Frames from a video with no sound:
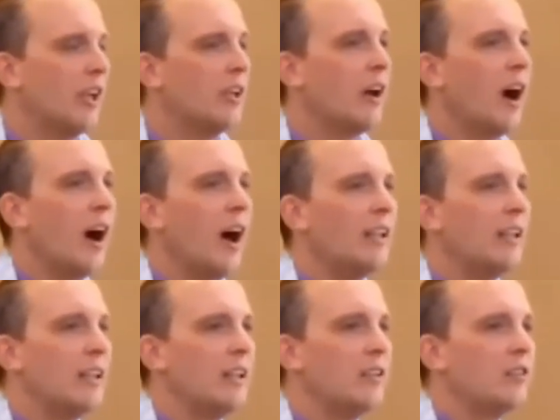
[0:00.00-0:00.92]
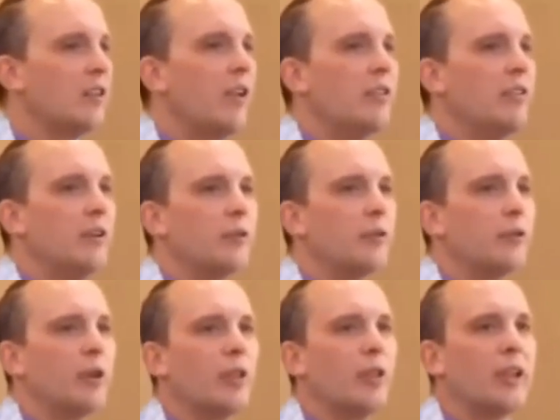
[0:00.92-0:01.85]
that God is
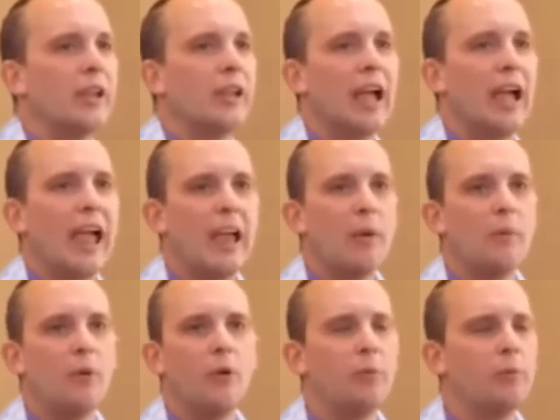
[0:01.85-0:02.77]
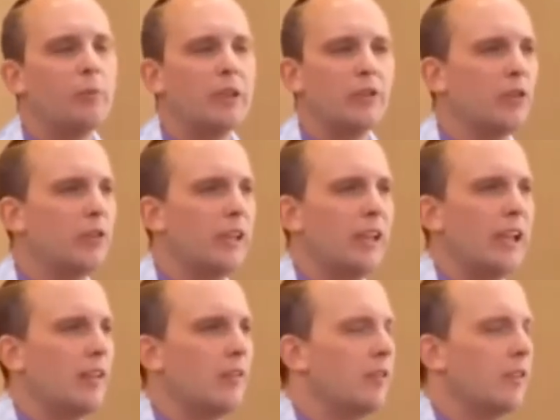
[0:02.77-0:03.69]
differently able,
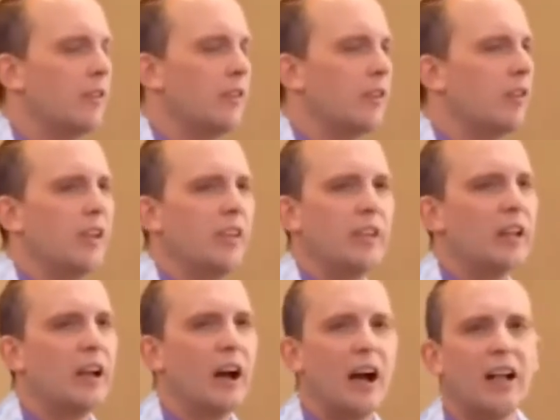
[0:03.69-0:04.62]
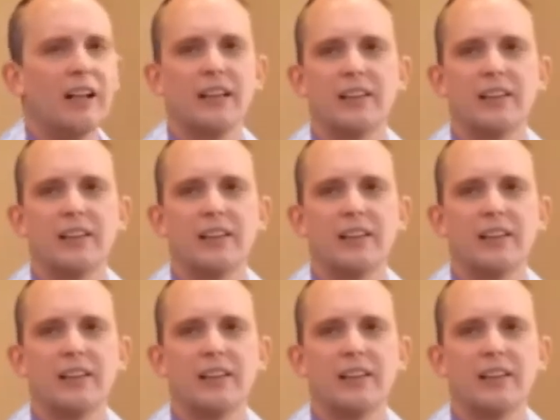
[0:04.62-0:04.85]
mentally and physically, that God